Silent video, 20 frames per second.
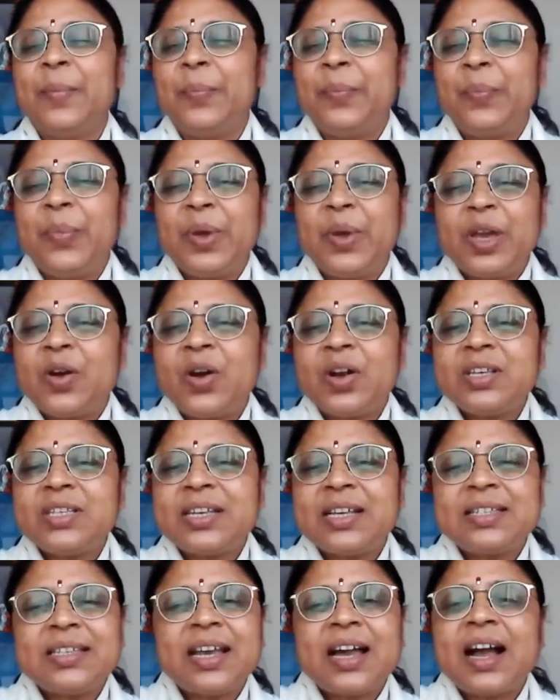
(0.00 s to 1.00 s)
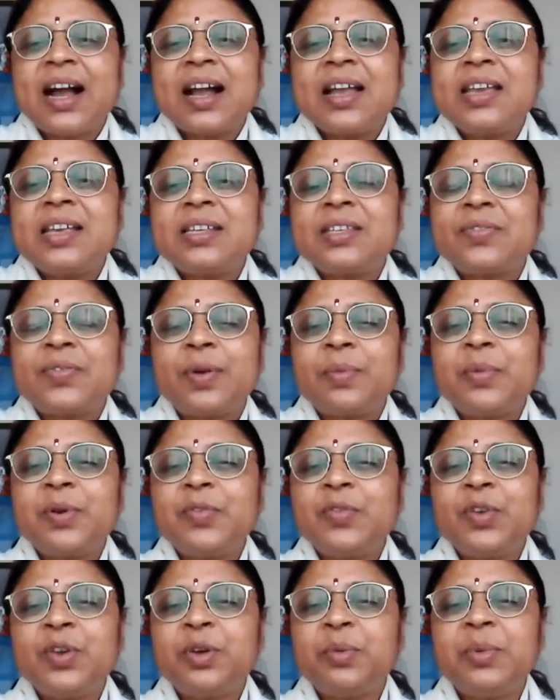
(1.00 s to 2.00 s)
Because as a highest form of
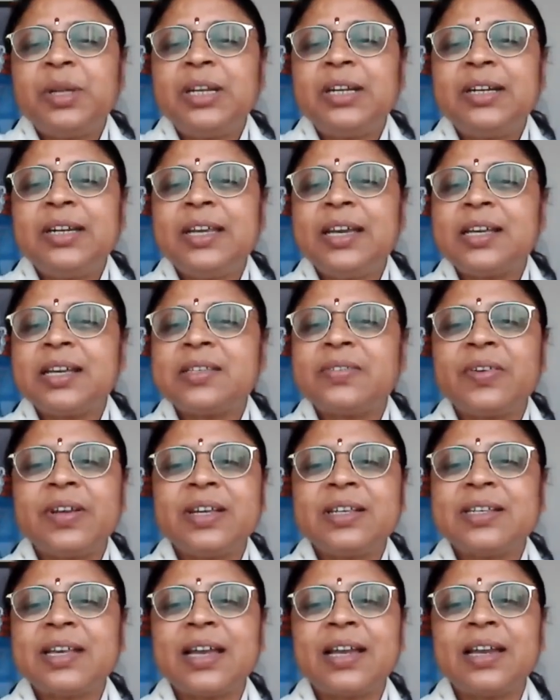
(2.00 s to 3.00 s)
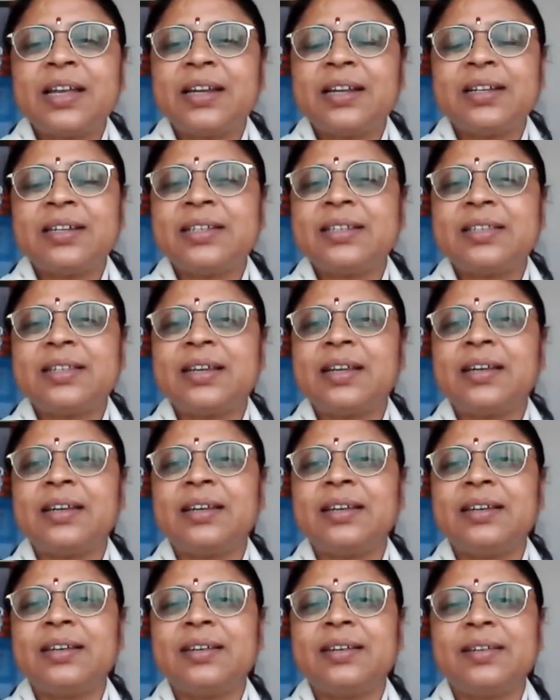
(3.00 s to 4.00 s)
humility, as far as I can understand.
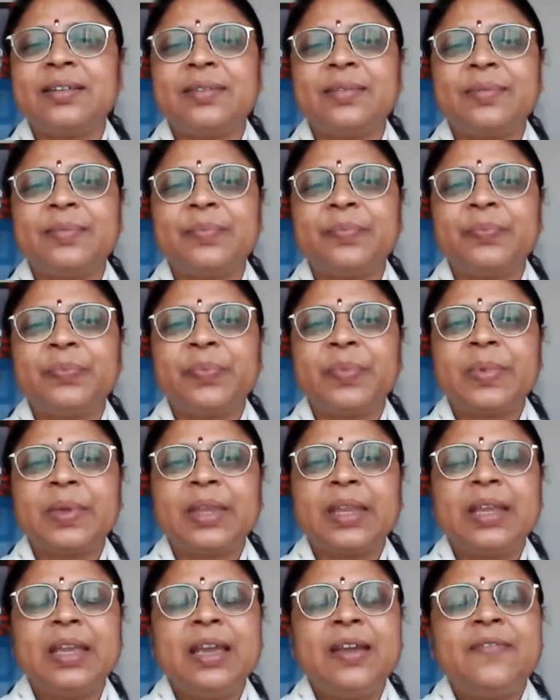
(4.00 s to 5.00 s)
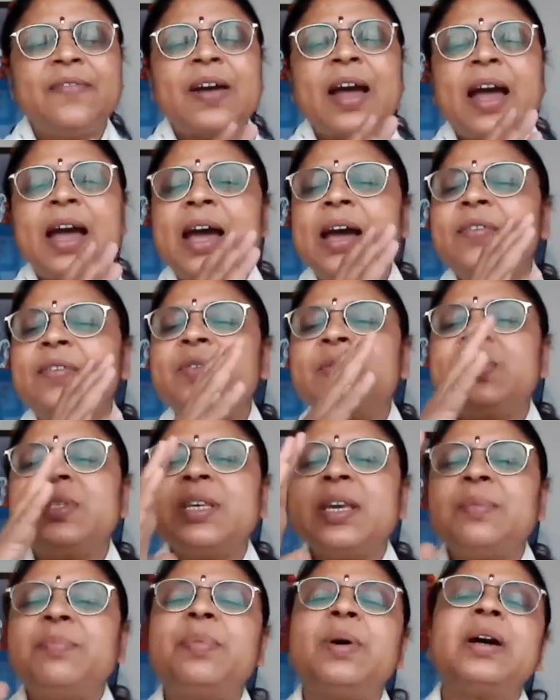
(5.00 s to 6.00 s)
If I have to say
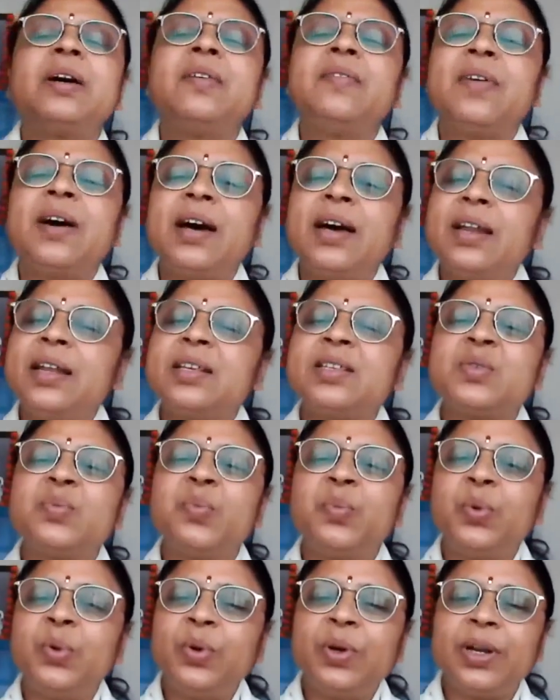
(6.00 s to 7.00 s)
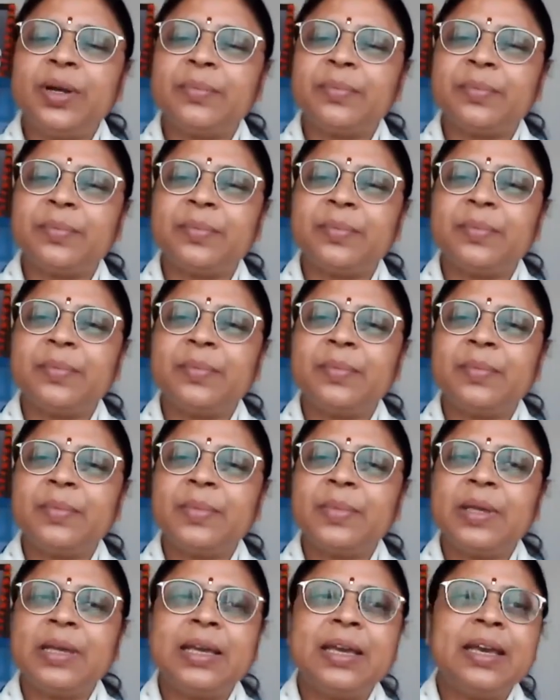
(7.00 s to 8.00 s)
Bhagwan as Purnam,
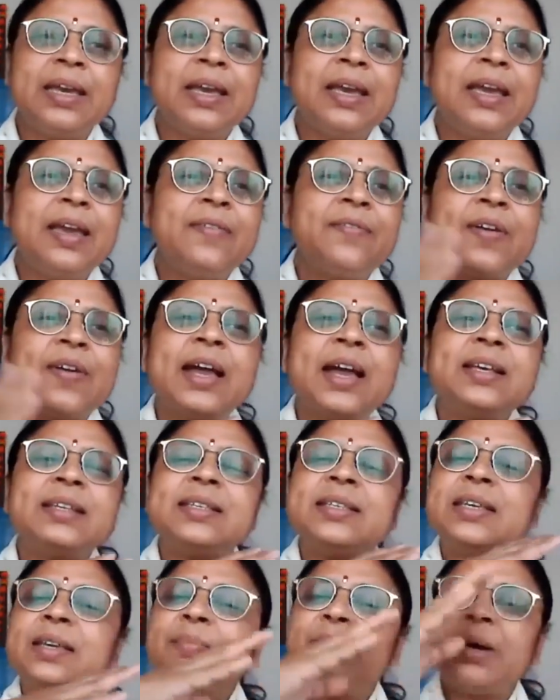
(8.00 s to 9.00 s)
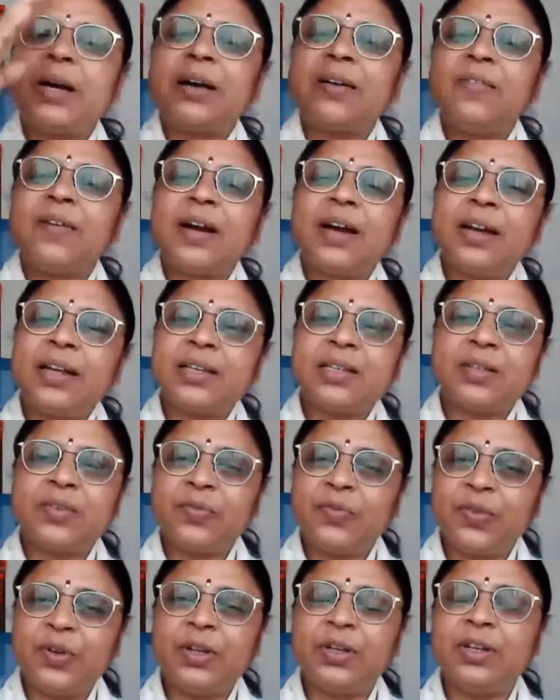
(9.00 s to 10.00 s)
if I see Bhagwan as
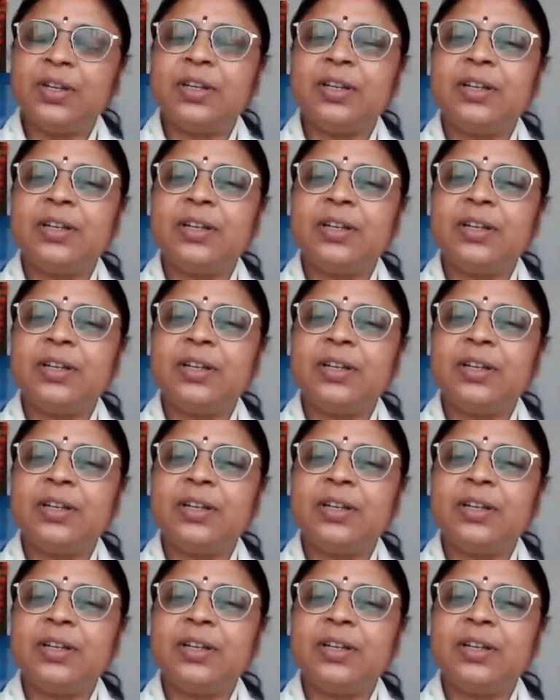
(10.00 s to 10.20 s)
full,